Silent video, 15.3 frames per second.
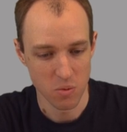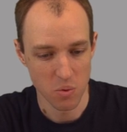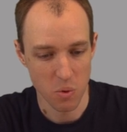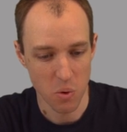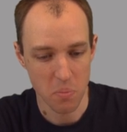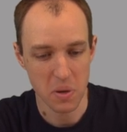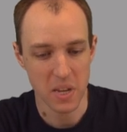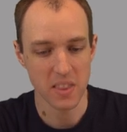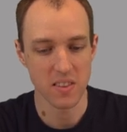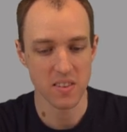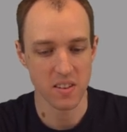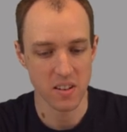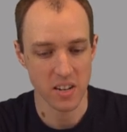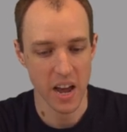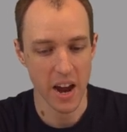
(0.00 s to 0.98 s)
We repeat
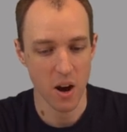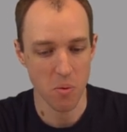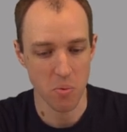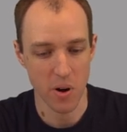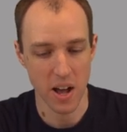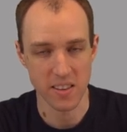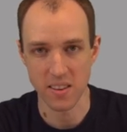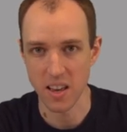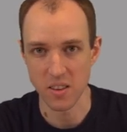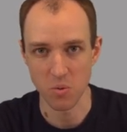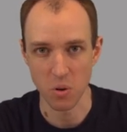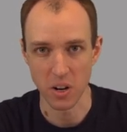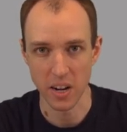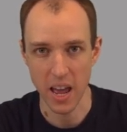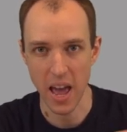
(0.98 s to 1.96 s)
this entire process.
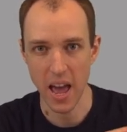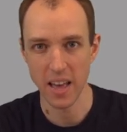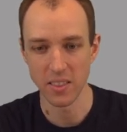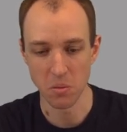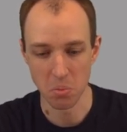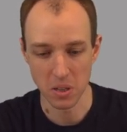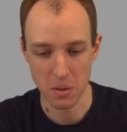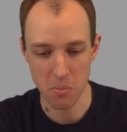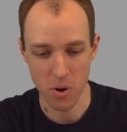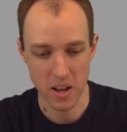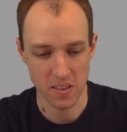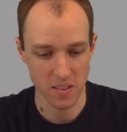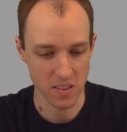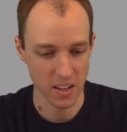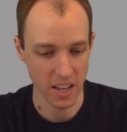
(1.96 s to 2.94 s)
We're going to add the
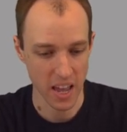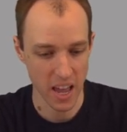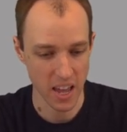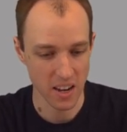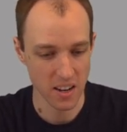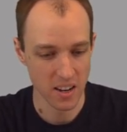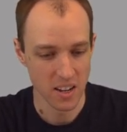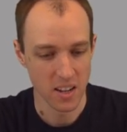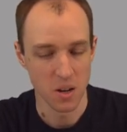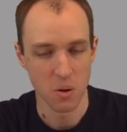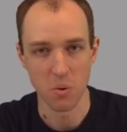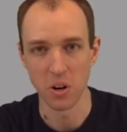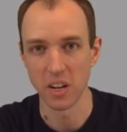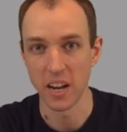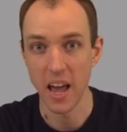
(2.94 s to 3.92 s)
polymerases again.
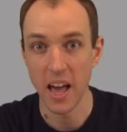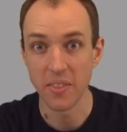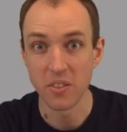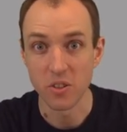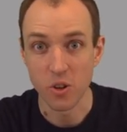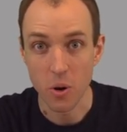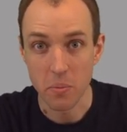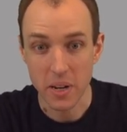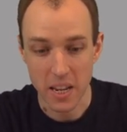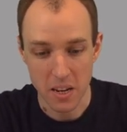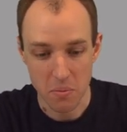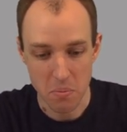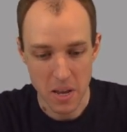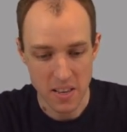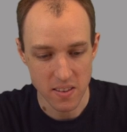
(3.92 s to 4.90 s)
We're going to add the
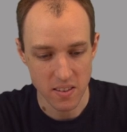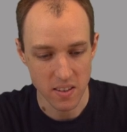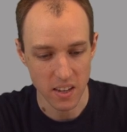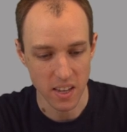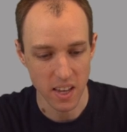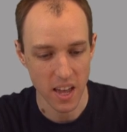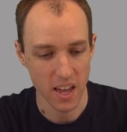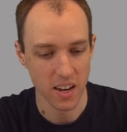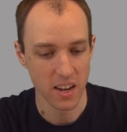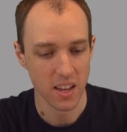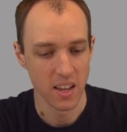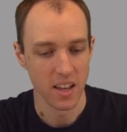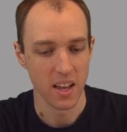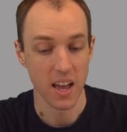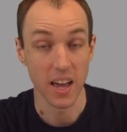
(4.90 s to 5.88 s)
terminated bases again.